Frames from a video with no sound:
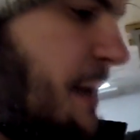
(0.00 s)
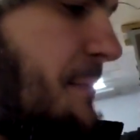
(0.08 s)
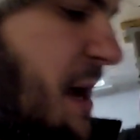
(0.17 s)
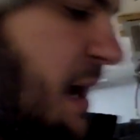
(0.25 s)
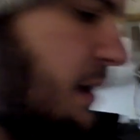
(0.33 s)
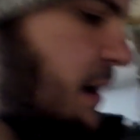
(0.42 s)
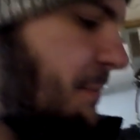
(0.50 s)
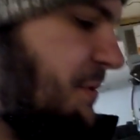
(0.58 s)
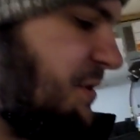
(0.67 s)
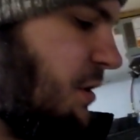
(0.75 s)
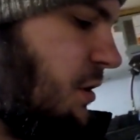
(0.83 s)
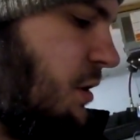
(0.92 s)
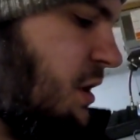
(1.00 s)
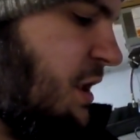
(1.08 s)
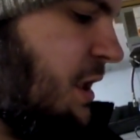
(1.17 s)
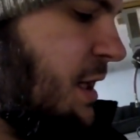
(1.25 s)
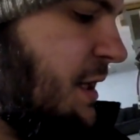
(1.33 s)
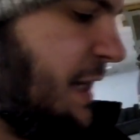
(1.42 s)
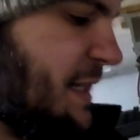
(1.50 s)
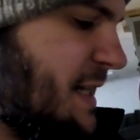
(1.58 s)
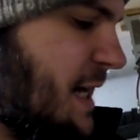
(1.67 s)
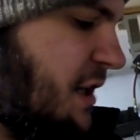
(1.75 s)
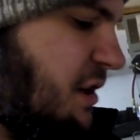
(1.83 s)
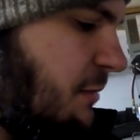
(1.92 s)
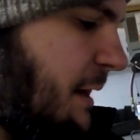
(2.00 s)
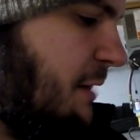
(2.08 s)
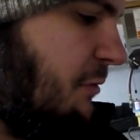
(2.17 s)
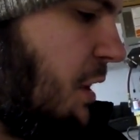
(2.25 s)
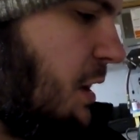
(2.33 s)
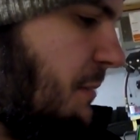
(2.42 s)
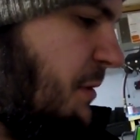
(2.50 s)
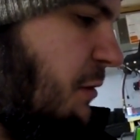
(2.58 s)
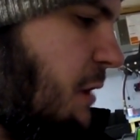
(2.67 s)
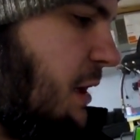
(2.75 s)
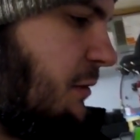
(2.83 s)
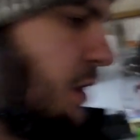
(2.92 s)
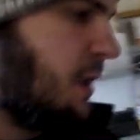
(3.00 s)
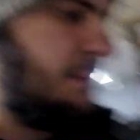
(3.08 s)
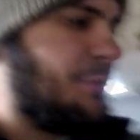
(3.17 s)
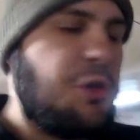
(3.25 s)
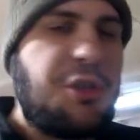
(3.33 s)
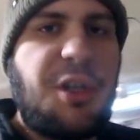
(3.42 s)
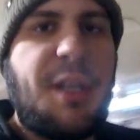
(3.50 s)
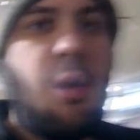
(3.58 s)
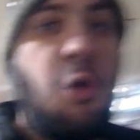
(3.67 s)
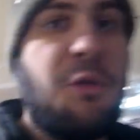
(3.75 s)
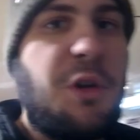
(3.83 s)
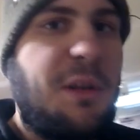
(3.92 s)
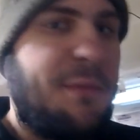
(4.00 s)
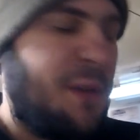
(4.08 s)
then back up. So that's not a good way to run them. You want to run them usually over the